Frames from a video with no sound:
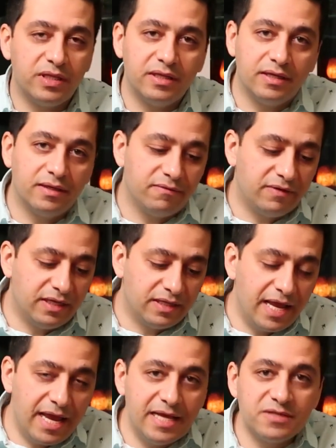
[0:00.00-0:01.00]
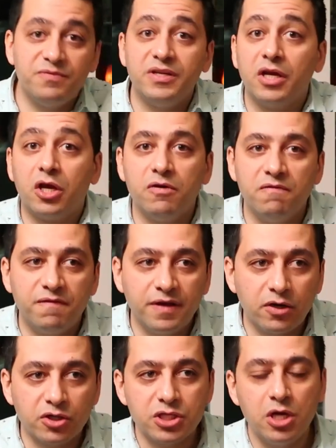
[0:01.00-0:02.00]
when the when it ends, when it
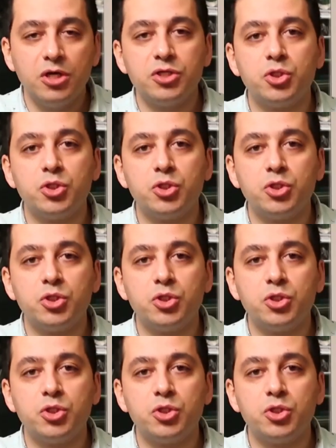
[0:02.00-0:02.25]
configures.